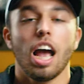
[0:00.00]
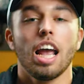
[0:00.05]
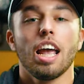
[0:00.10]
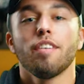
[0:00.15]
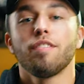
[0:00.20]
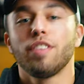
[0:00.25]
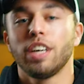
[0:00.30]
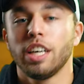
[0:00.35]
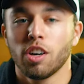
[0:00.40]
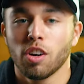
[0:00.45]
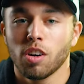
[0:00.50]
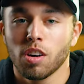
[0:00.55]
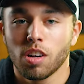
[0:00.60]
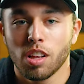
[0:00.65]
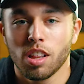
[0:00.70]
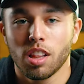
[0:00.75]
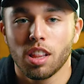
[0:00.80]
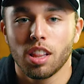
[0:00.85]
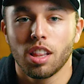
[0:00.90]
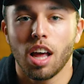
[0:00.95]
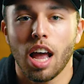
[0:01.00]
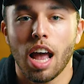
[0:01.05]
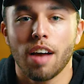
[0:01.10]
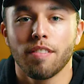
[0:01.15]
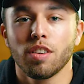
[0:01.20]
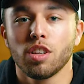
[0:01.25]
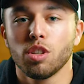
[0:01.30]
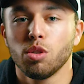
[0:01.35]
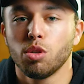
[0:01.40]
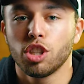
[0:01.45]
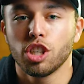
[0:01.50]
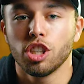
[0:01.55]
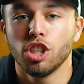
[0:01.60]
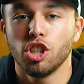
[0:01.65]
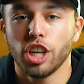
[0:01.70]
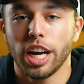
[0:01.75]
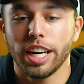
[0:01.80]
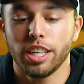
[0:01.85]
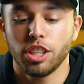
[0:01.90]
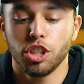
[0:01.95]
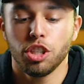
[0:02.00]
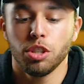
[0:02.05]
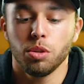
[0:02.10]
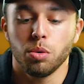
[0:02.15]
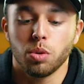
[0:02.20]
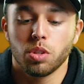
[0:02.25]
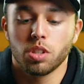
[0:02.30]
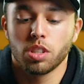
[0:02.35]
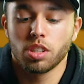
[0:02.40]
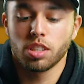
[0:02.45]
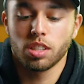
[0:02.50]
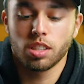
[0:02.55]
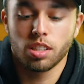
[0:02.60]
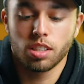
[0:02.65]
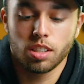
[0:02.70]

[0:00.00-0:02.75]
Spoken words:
I have here the Evolution J2s.